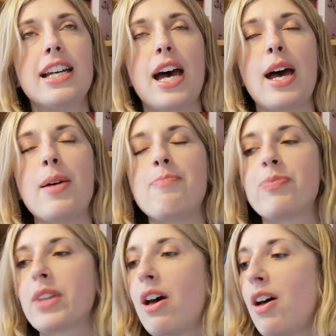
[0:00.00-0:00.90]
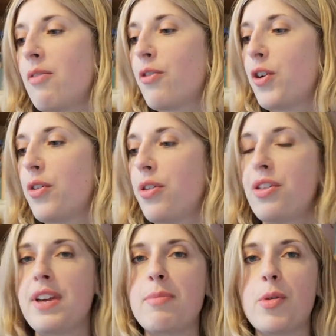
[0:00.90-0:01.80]
Um, I've got
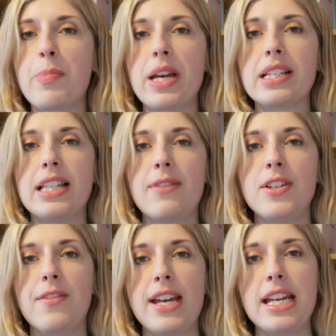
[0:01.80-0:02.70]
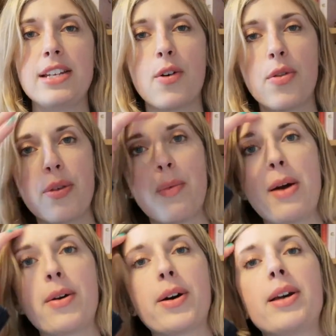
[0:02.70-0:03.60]
three more books left to read on the
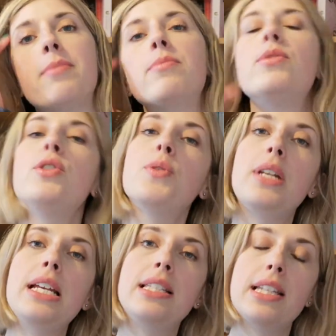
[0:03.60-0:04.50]
Wellcome shortlist,